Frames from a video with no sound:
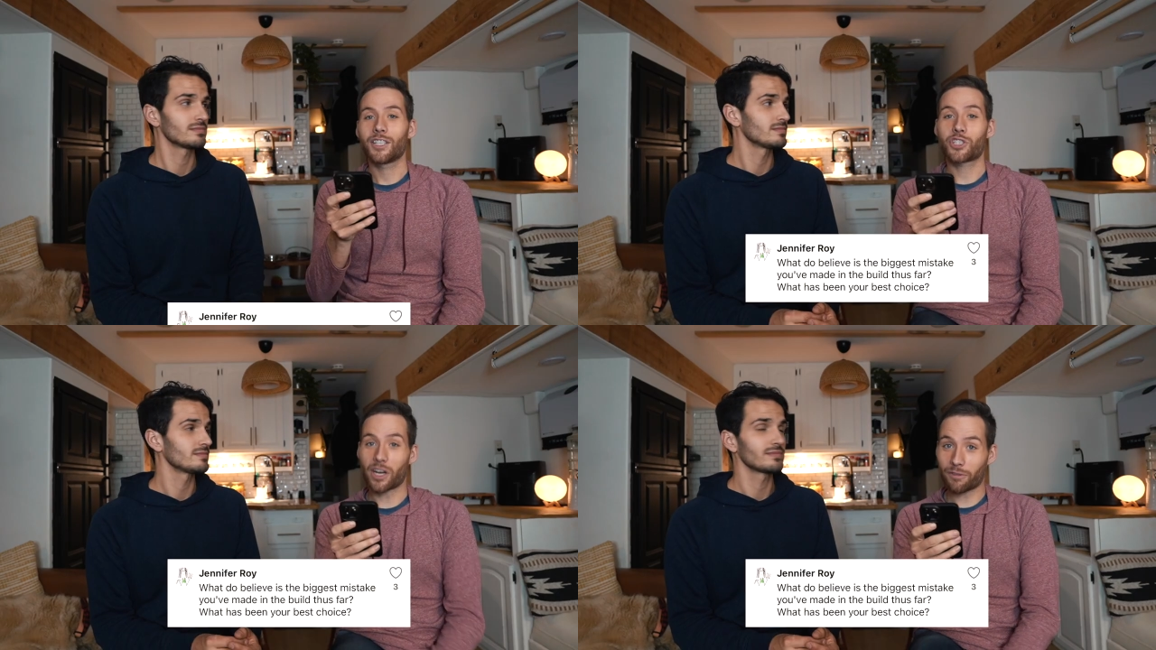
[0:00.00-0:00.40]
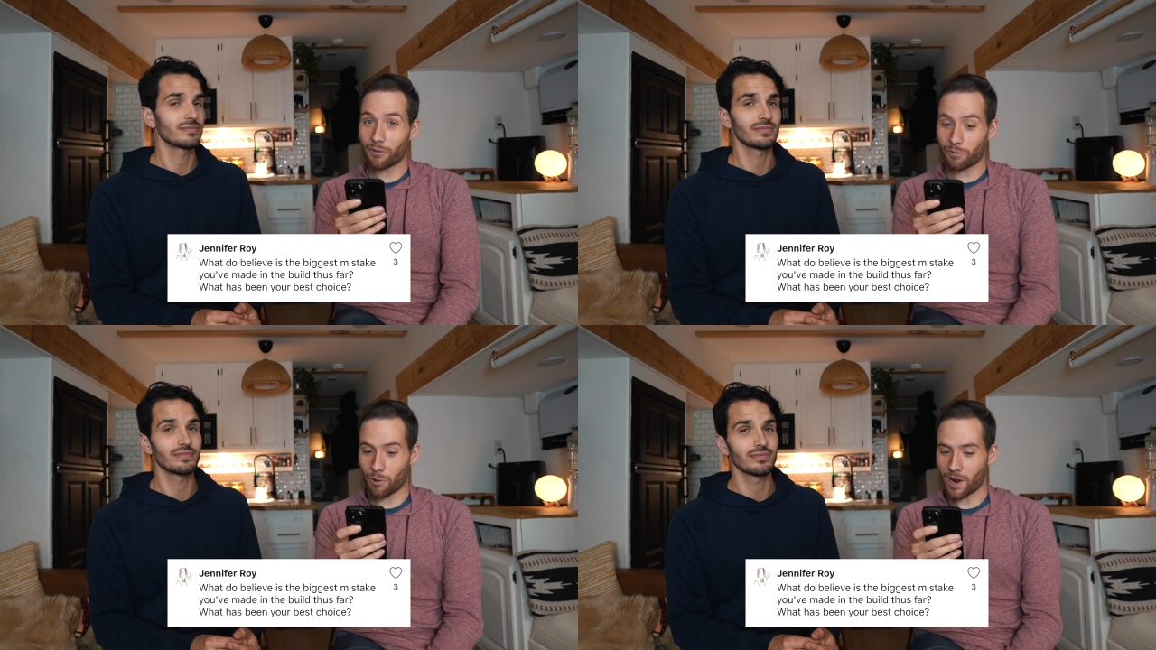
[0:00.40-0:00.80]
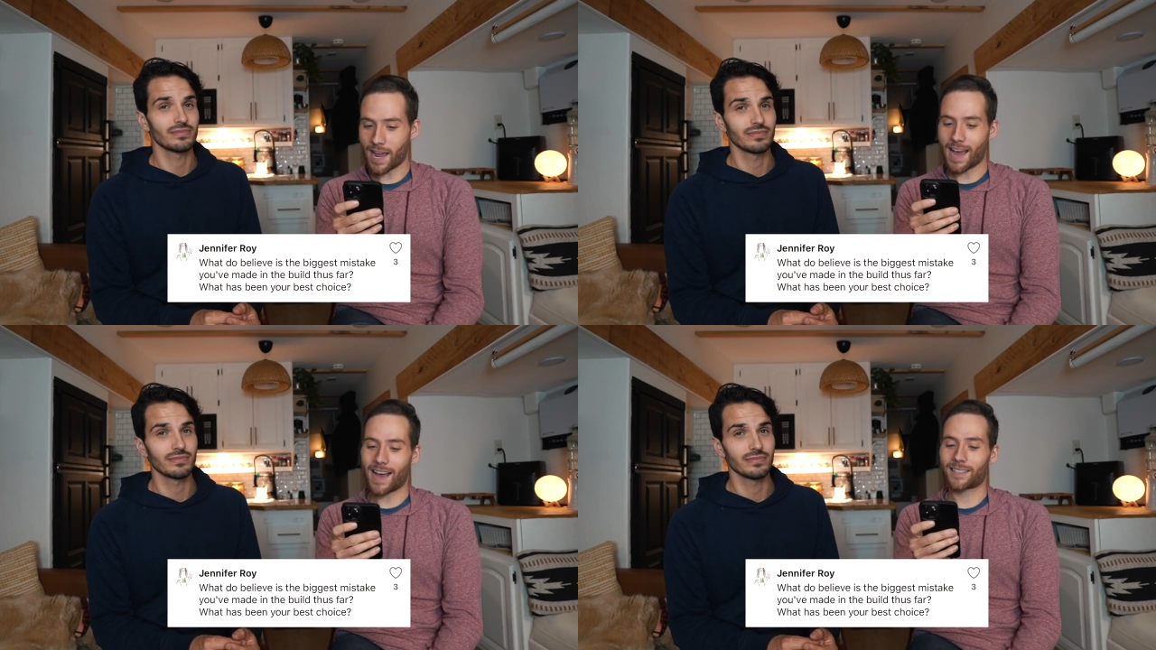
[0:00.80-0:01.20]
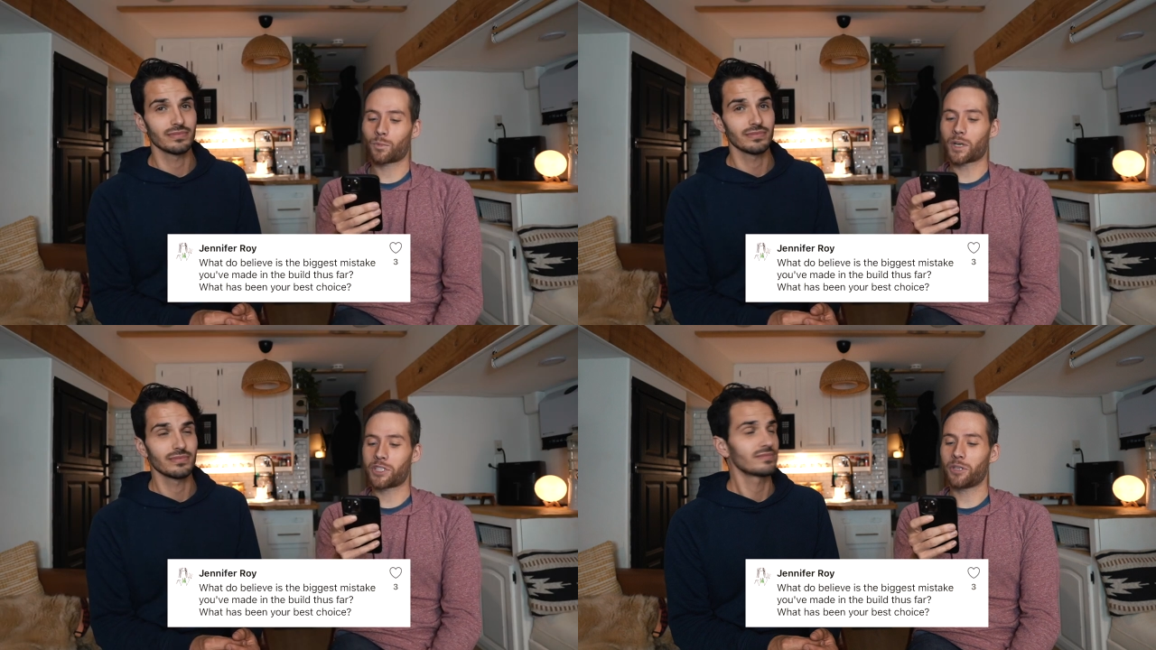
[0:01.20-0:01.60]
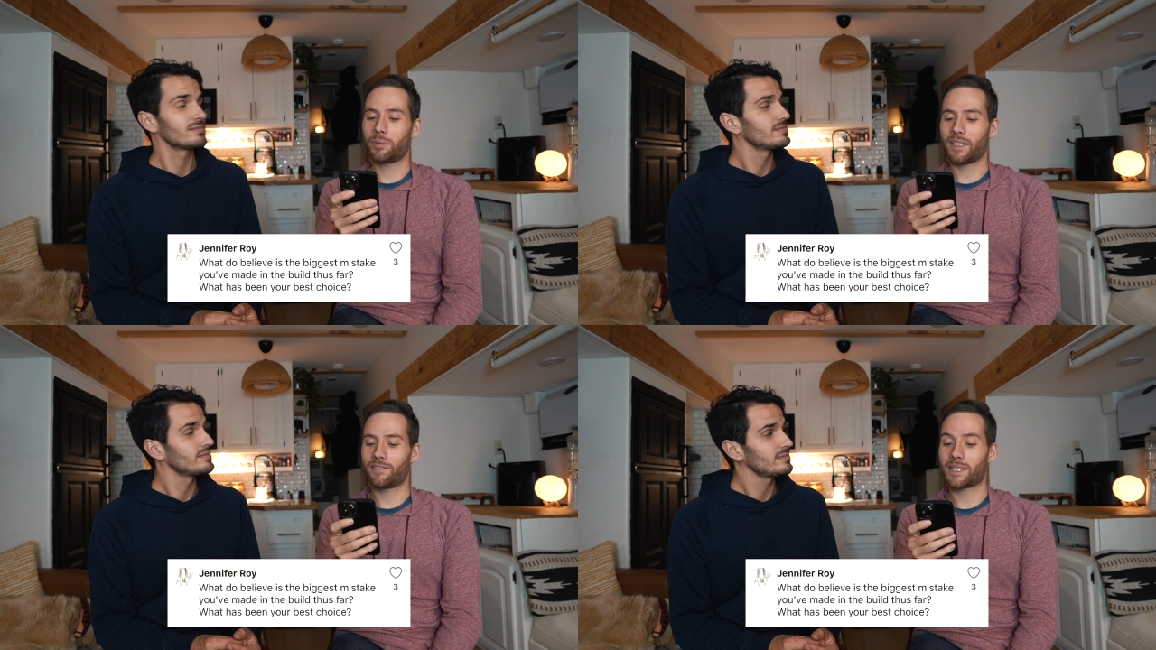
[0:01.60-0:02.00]
Speaker 1: Jennifer Roy asked, what do you
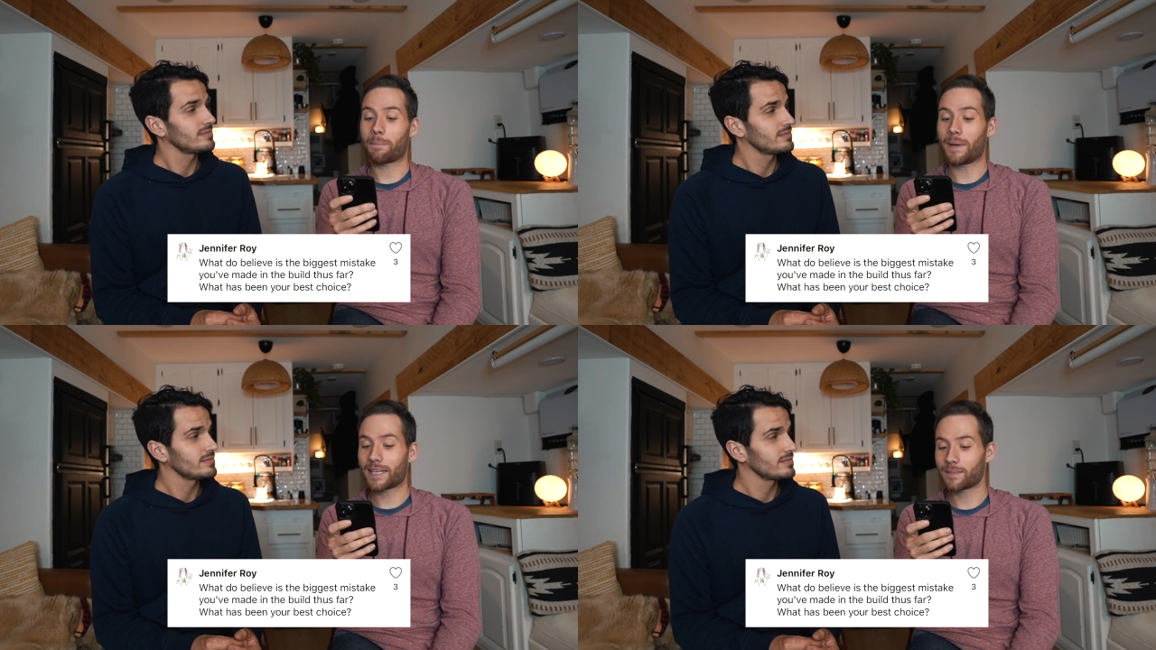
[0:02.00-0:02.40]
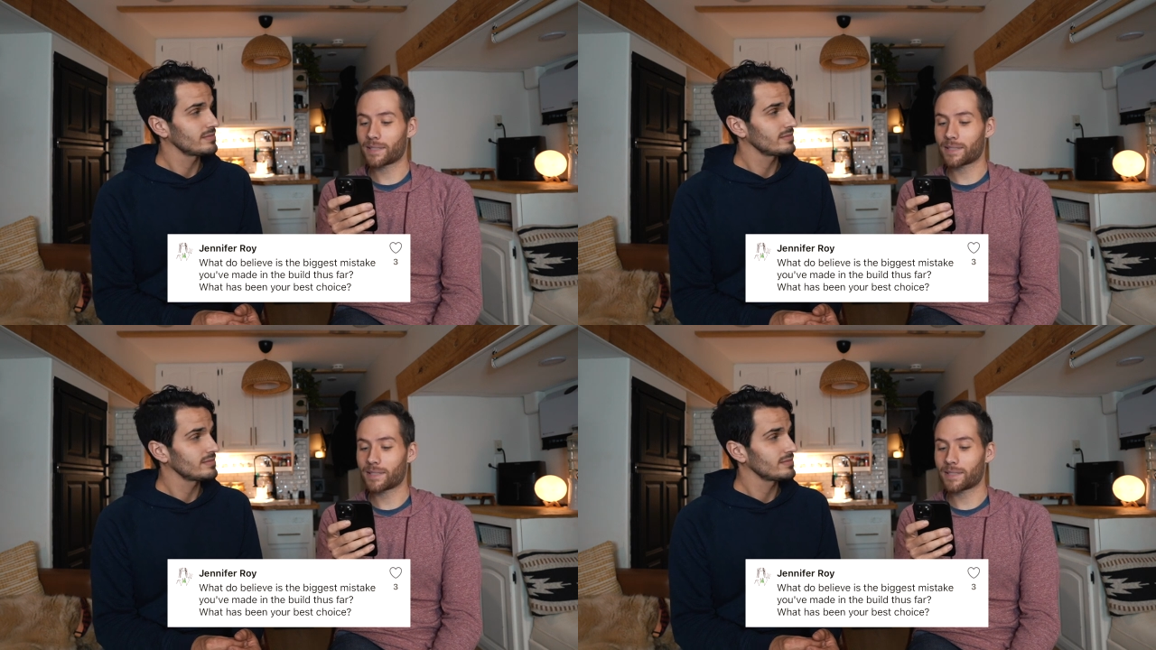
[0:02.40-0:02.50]
believe is the biggest